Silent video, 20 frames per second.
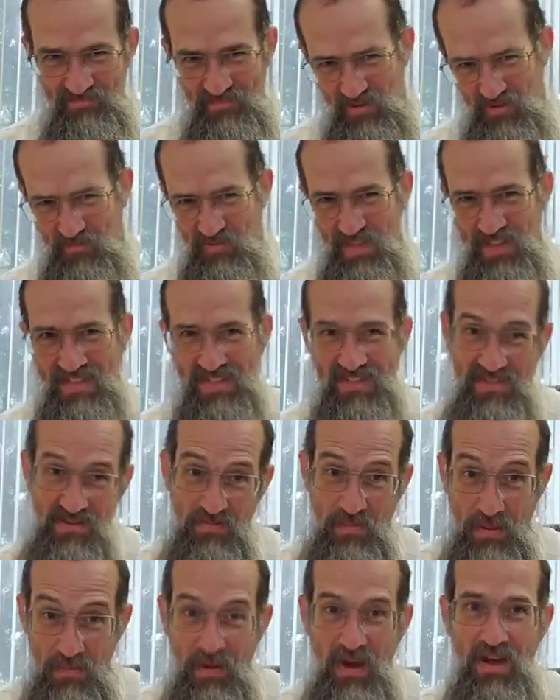relates to
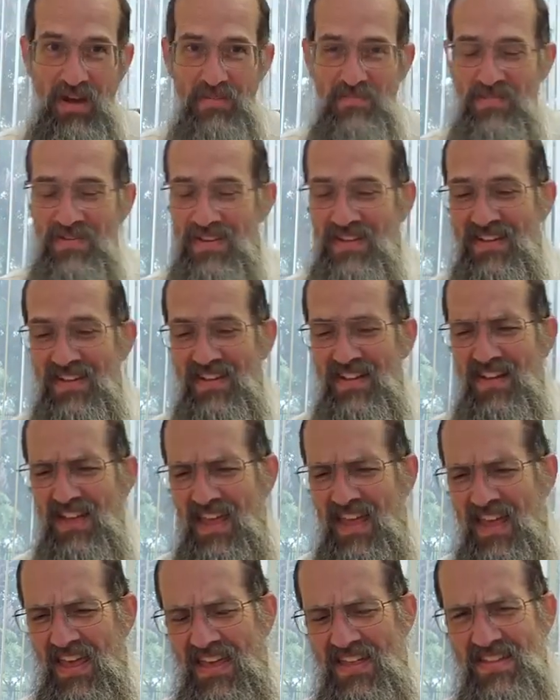my mom.
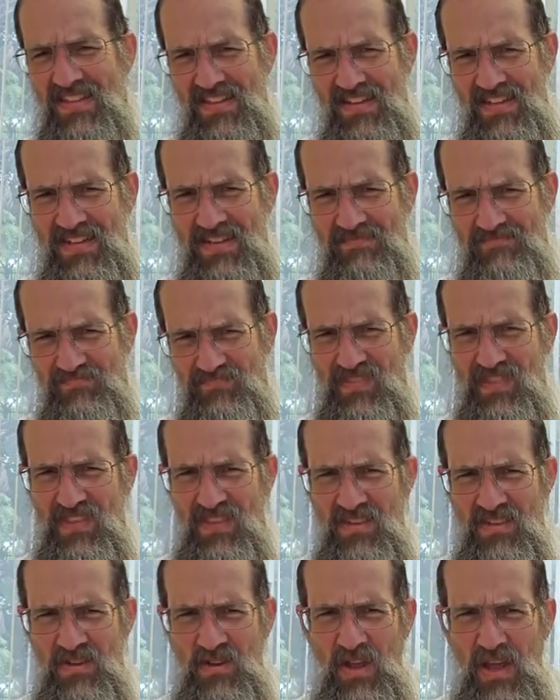And
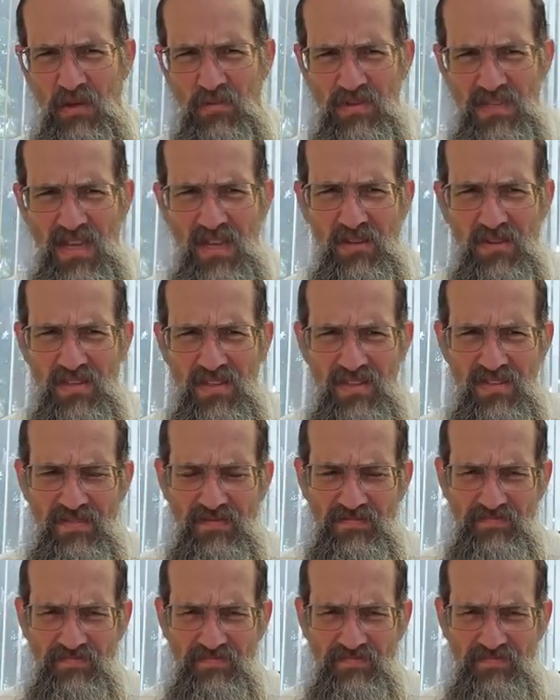I was out